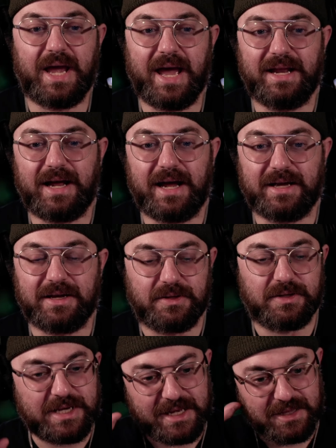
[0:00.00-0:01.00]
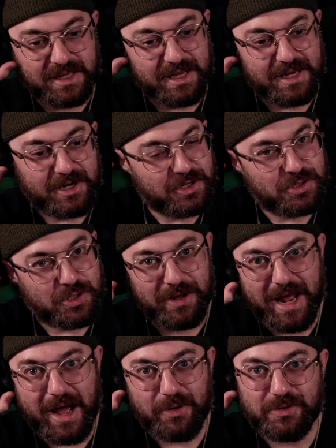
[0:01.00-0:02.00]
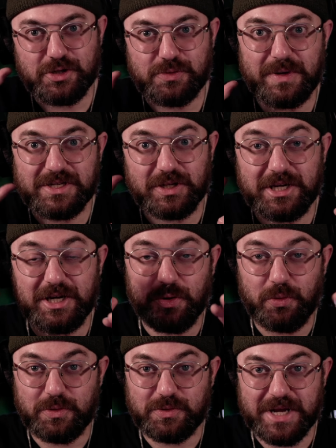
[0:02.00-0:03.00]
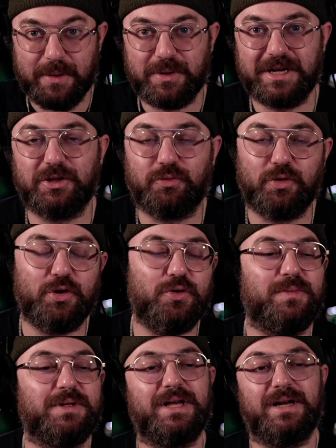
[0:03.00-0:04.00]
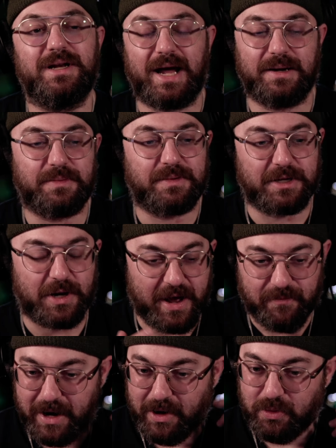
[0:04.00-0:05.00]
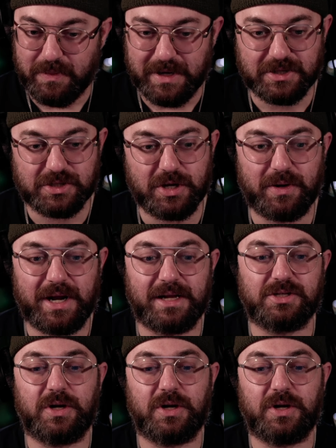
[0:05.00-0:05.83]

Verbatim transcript: and I could take the in ears out and just basically hear what was happening in the room, and then I'd you know have my own mix going on.